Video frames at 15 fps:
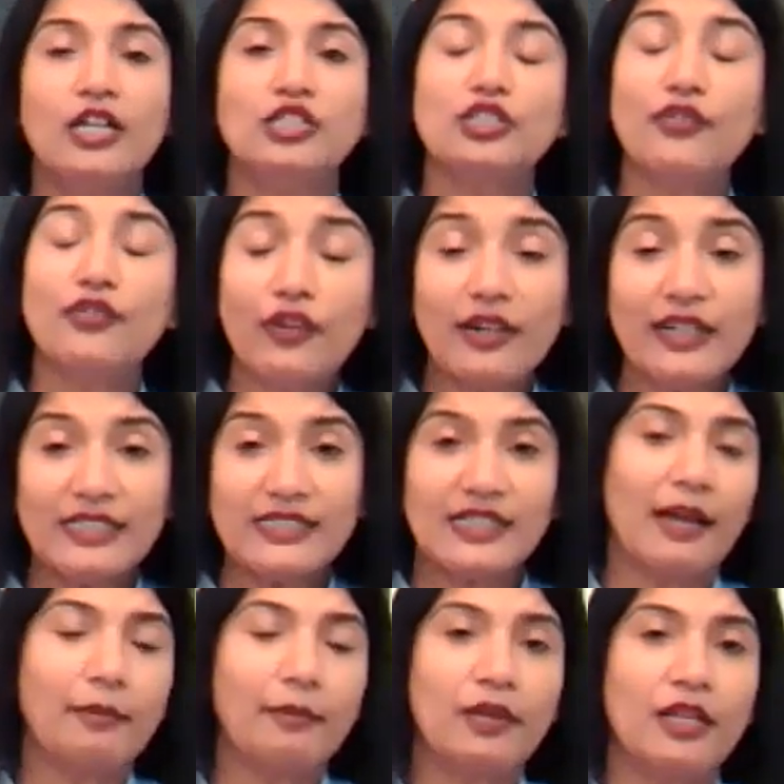So for
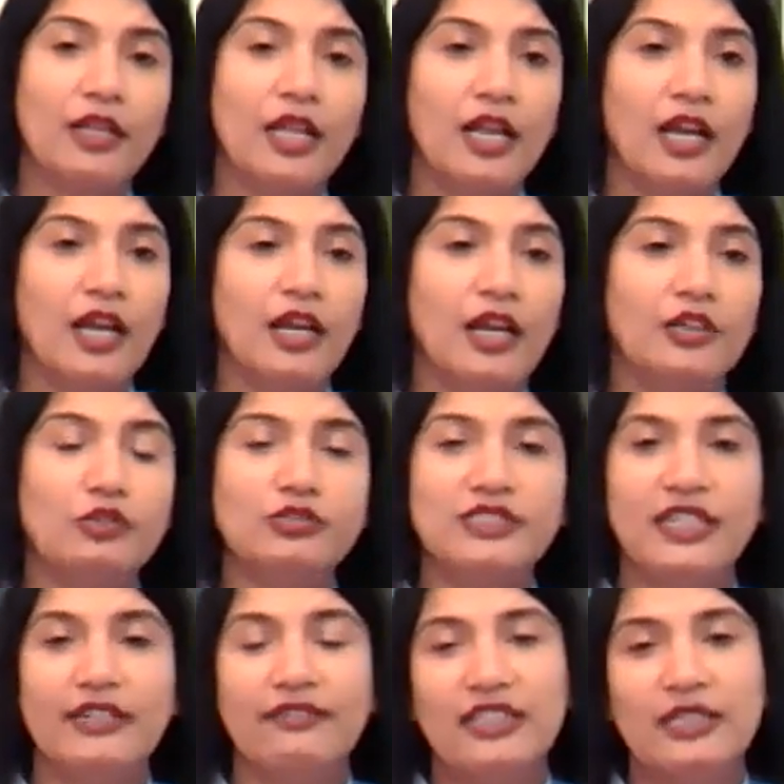example, you
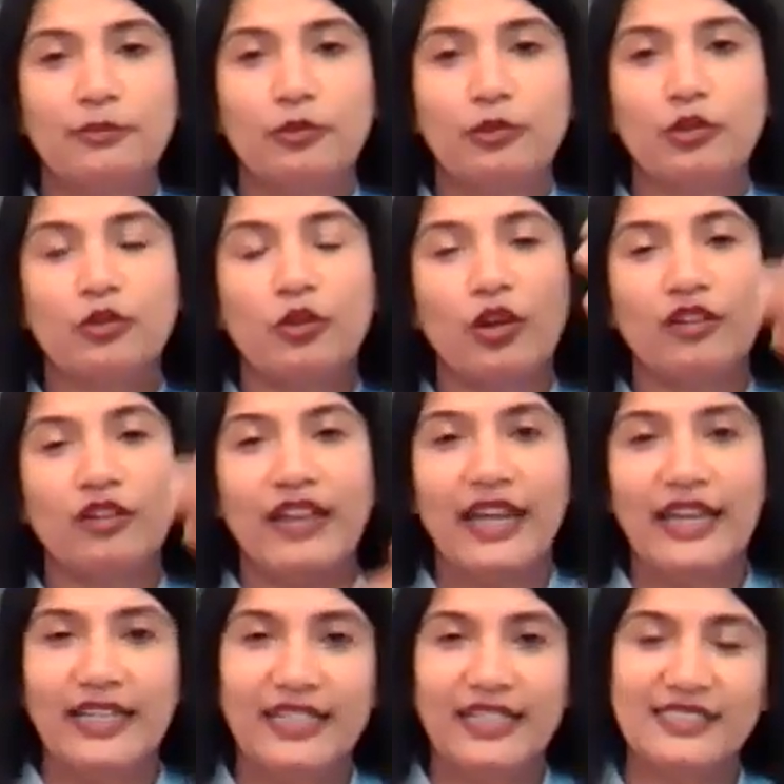say, well, the protocol of
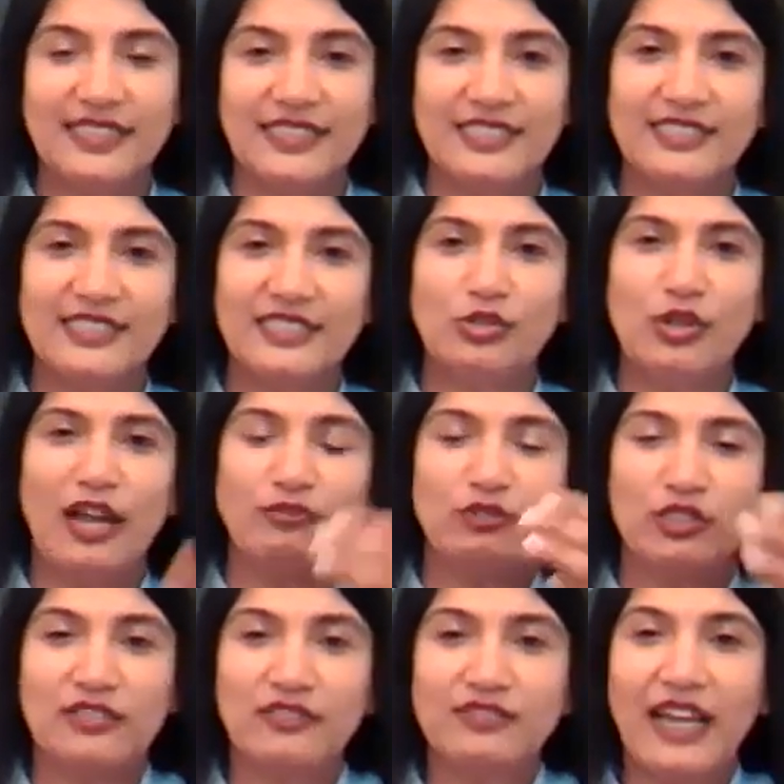headache says that you have
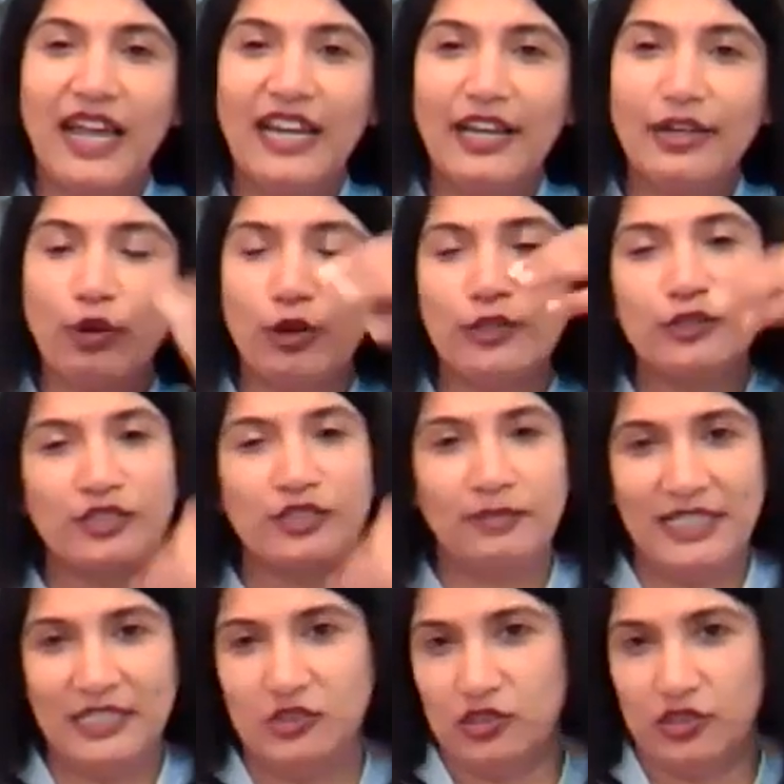to give Tylenol to the
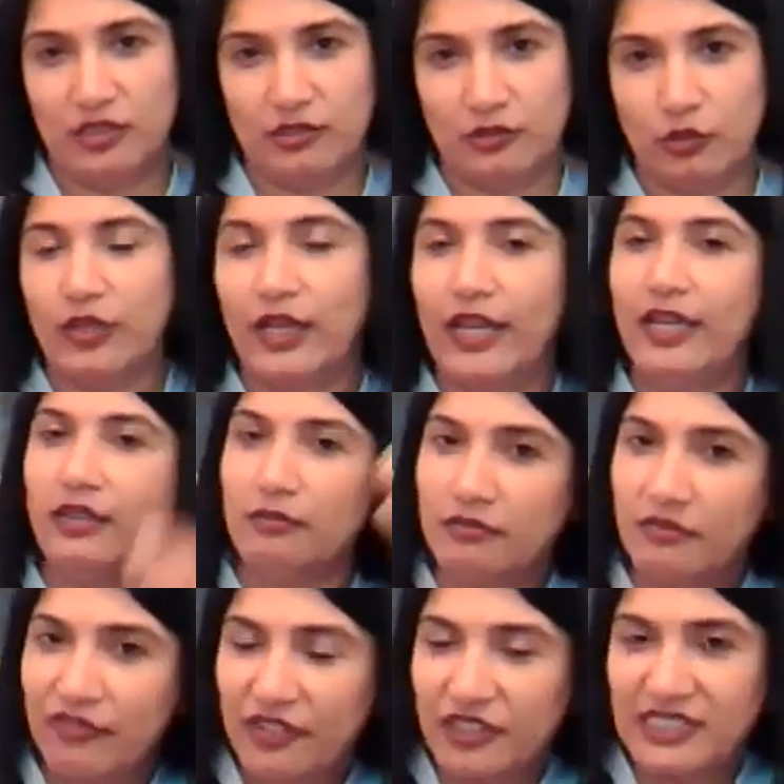patient. Okay,
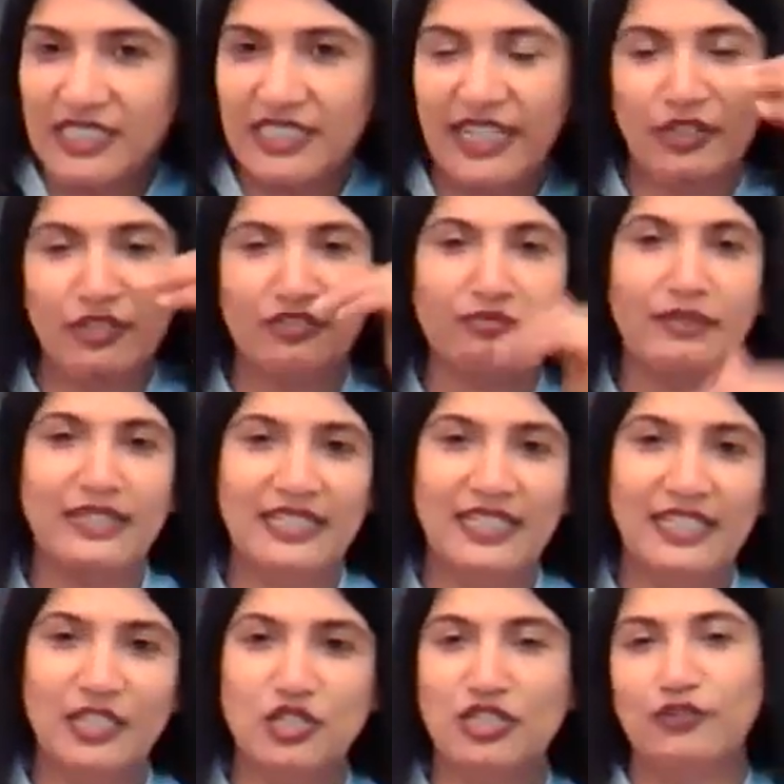first line of
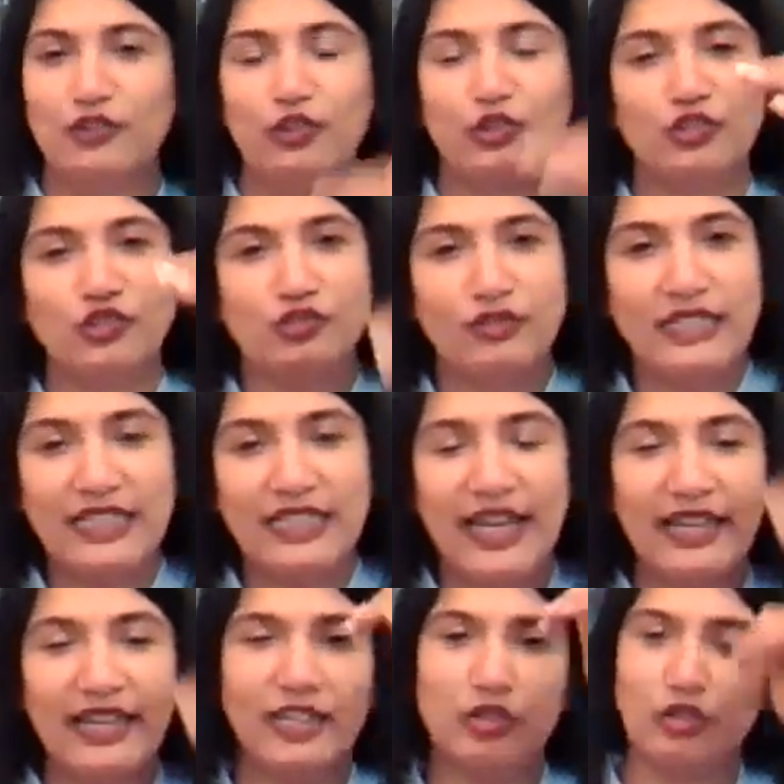medication, if you're going to treat
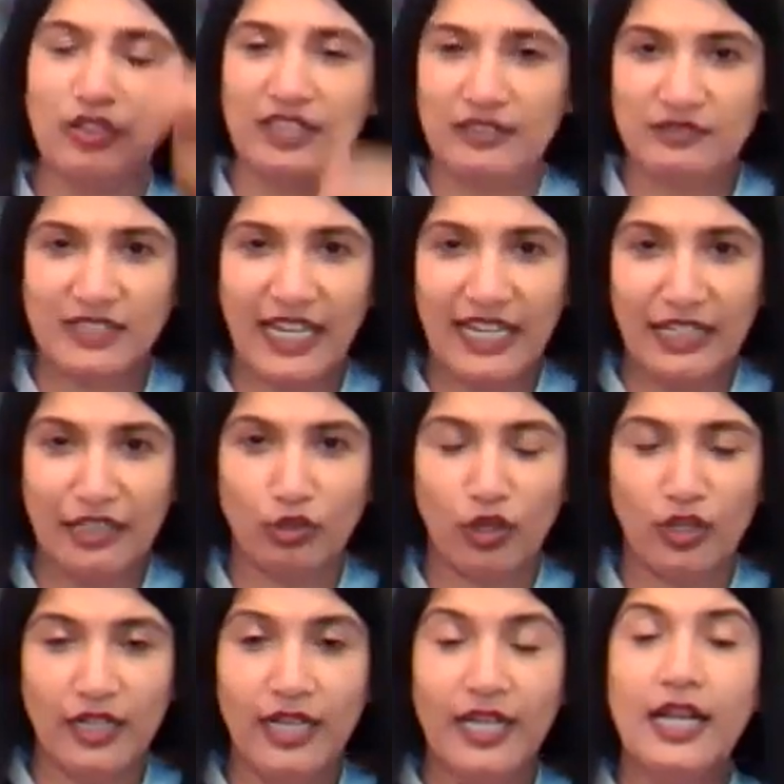headache, you're going to give
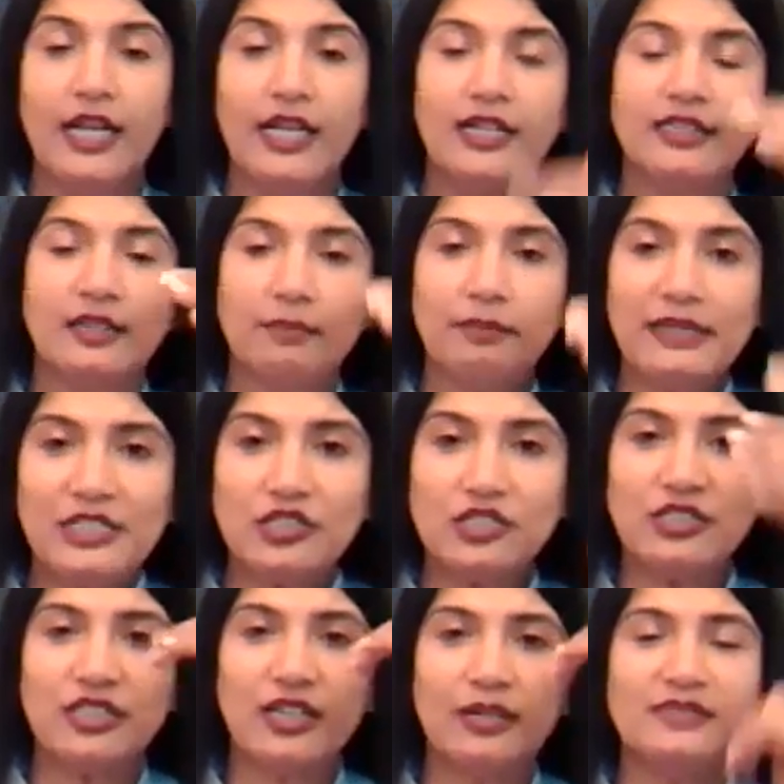Tylenol. The
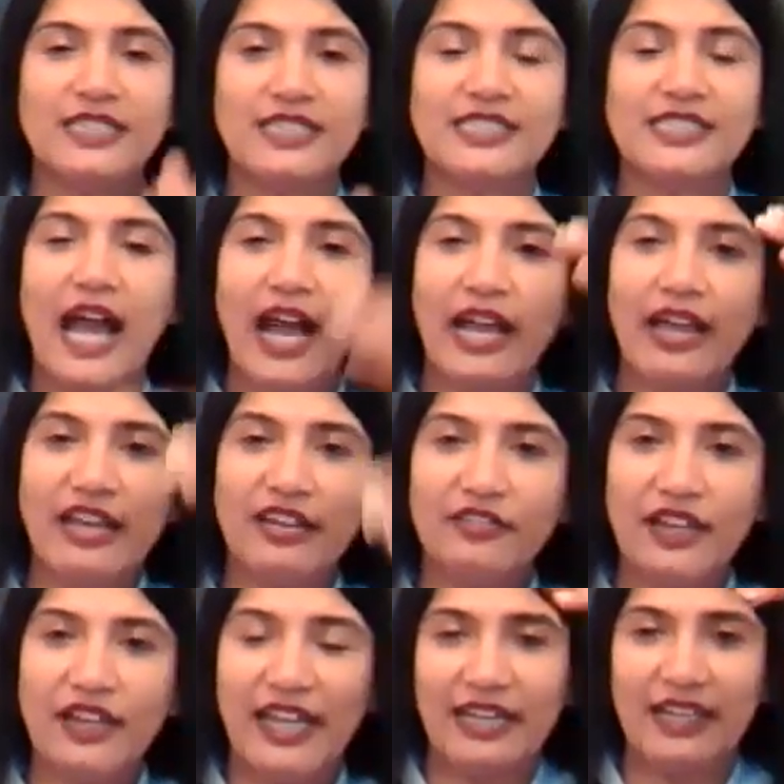patient comes, says, I have
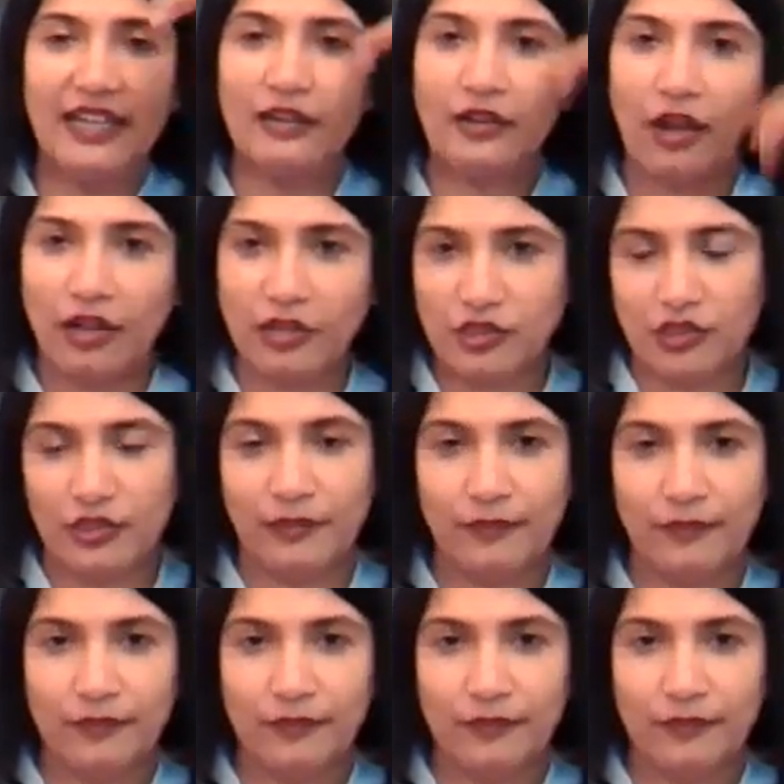a headache, doctor,